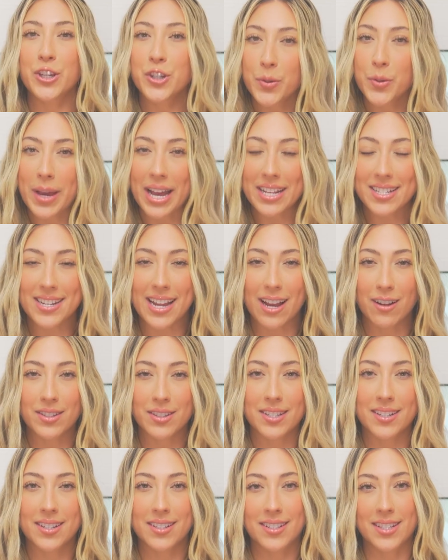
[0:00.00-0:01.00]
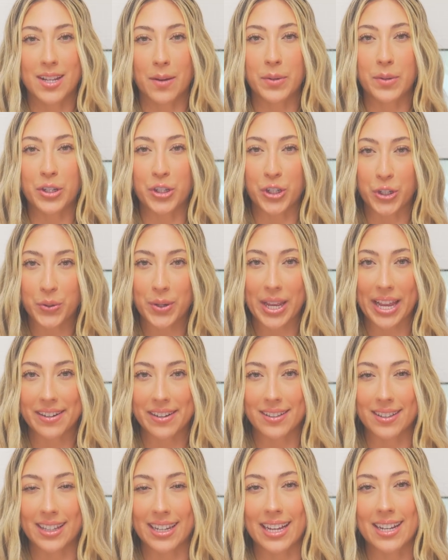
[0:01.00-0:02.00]
YouTube has announced some new
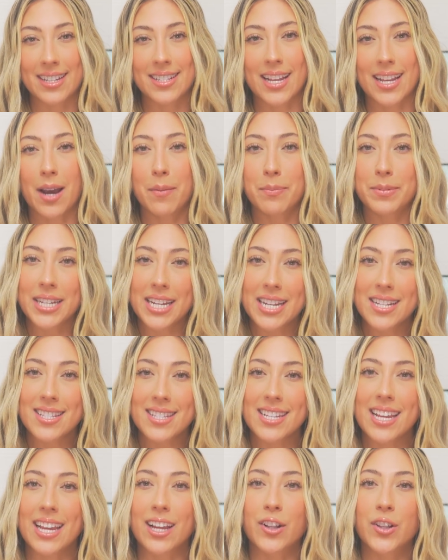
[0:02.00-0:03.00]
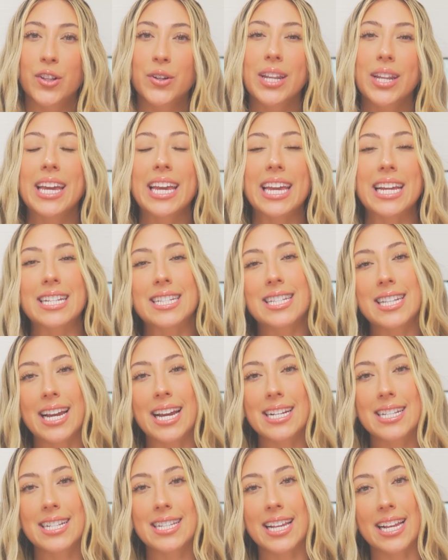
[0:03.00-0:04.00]
analytics updates, including
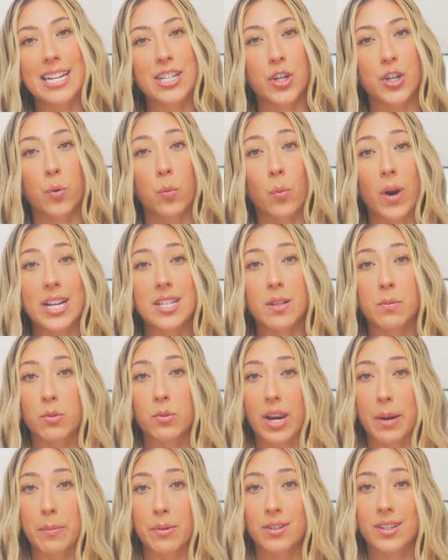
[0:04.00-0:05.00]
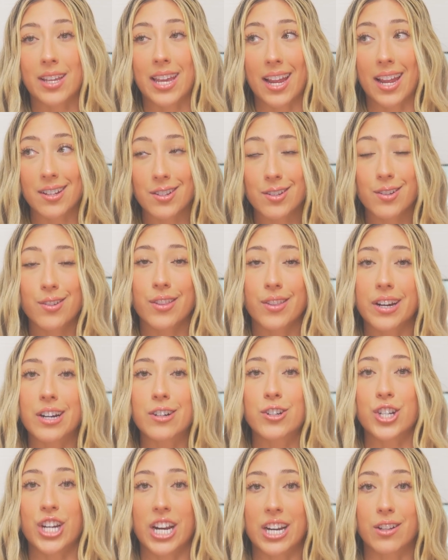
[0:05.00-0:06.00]
insights into why subscribers cancel
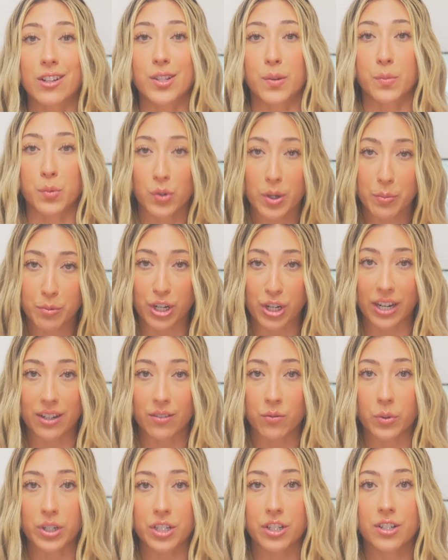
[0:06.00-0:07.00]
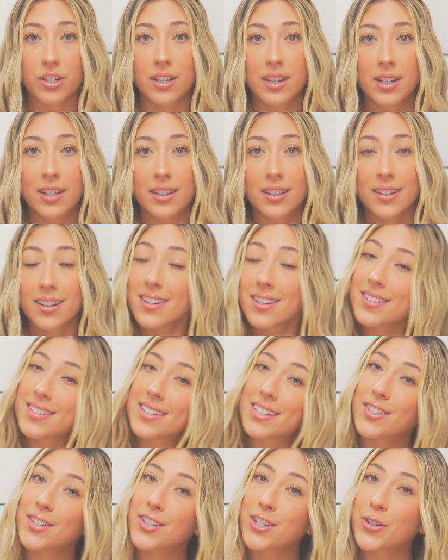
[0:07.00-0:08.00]
their channel subscription, which could
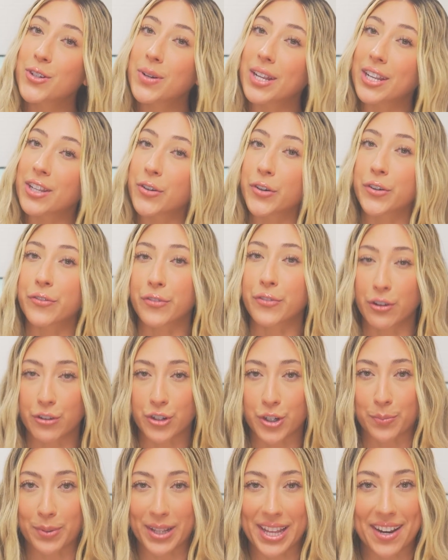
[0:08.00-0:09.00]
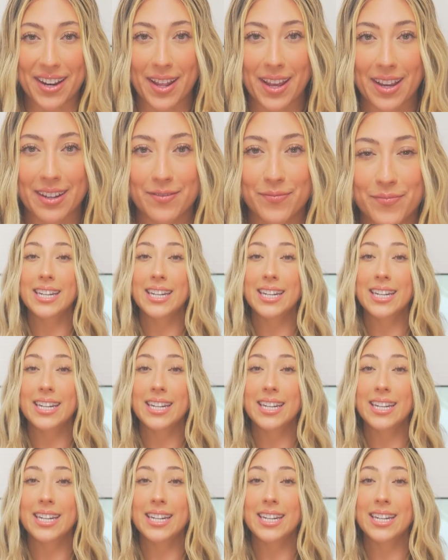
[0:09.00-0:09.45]
assist you in your future planning.